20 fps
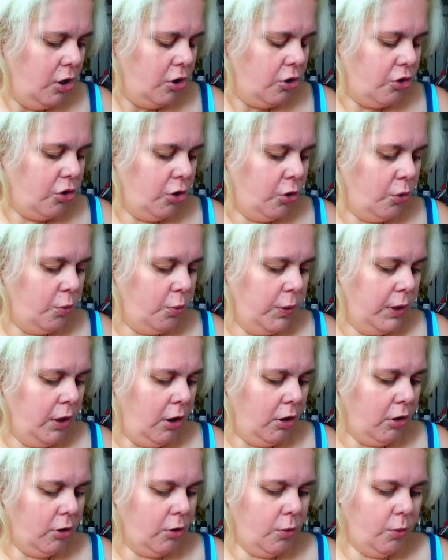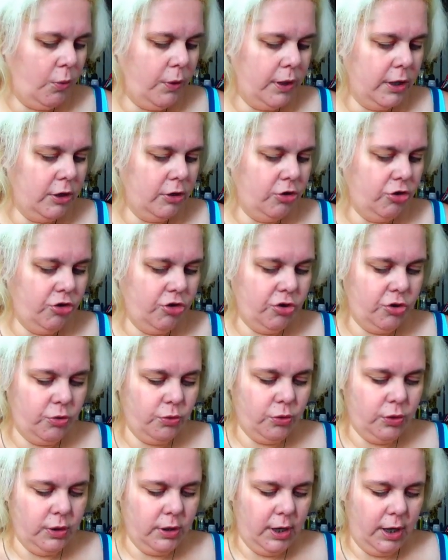So we are going
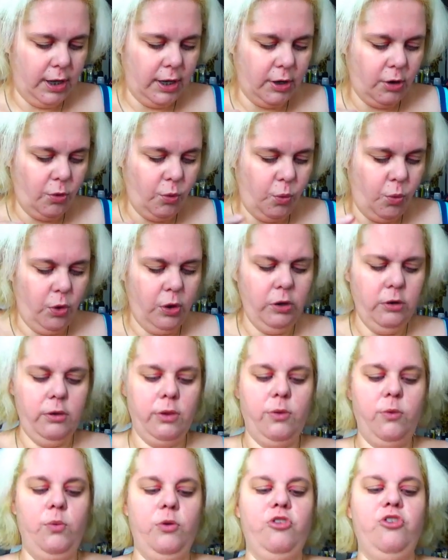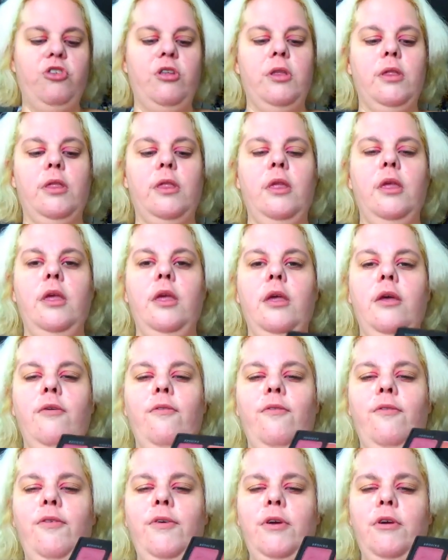to take quartz, which is
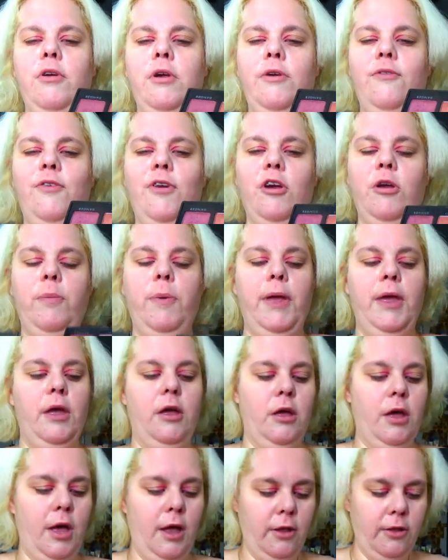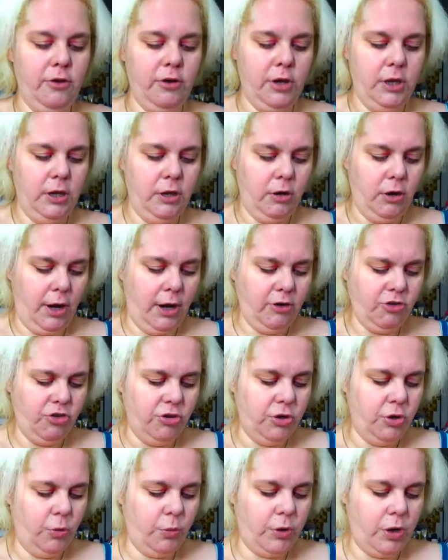very, very pale color here.
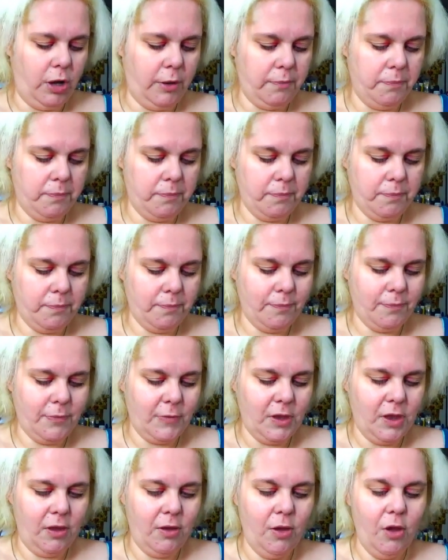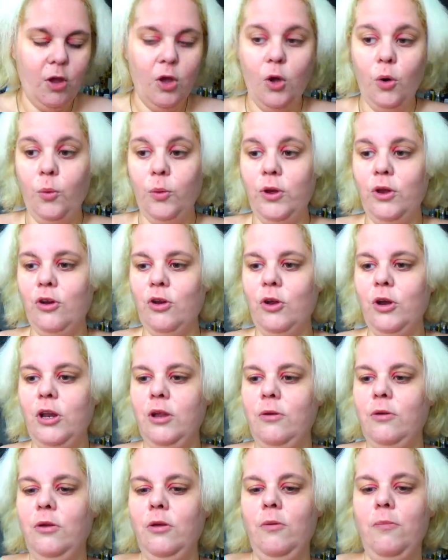Actually, no, we're not. We're going
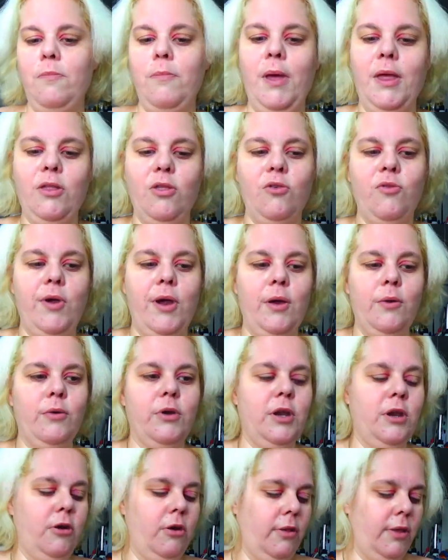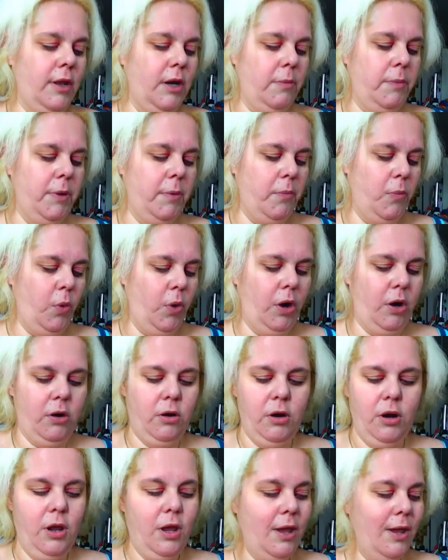to mess around here a little bit more.
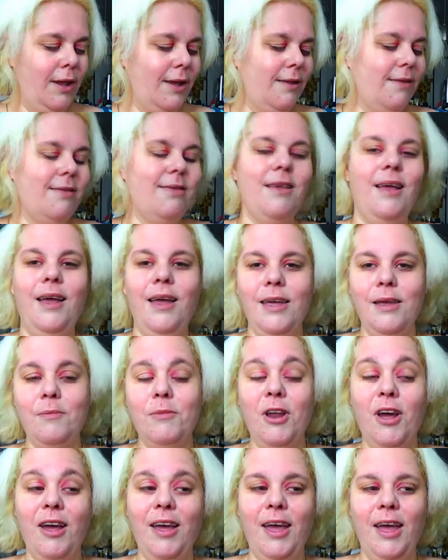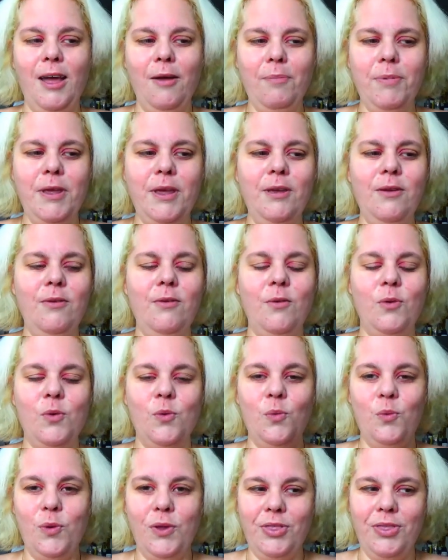Because I am not happy
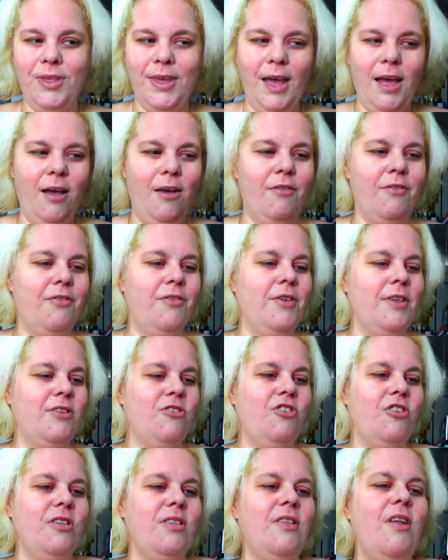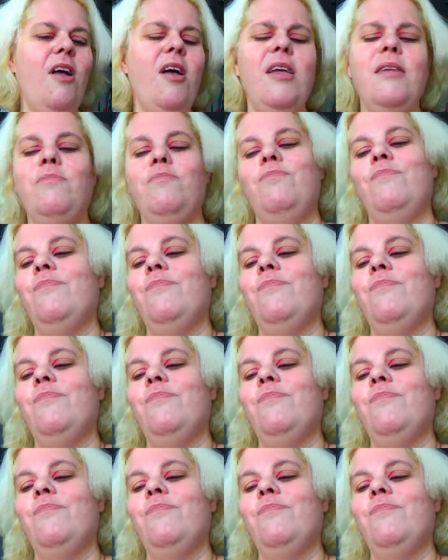with the e l f. It's just not